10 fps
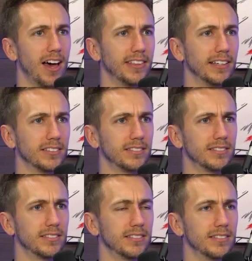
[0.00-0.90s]
I think
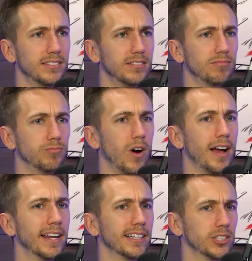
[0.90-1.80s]

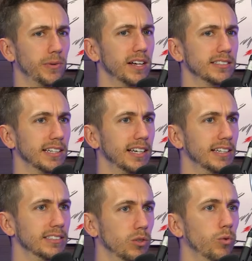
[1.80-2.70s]
right next to us
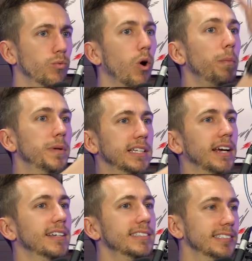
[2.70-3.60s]
is or opposite
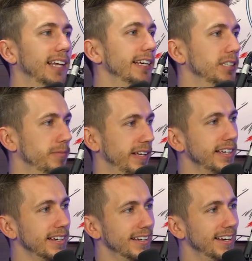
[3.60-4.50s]
us is
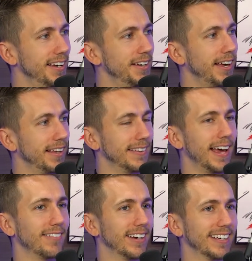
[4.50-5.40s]
HMV. Oh yeah. And they
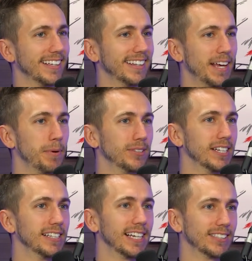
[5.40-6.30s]
have like a they
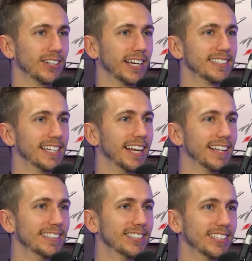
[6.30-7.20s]
posted a TikTok yesterday
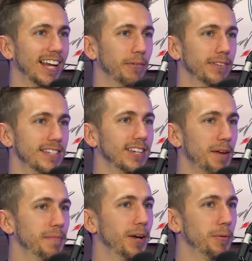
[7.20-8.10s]
that's just like when the
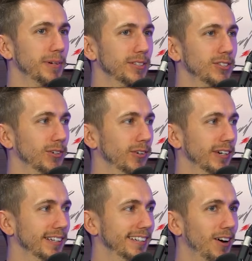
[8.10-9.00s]
sidemen open a
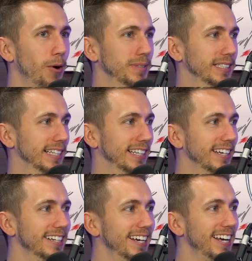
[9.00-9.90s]
store opposite you.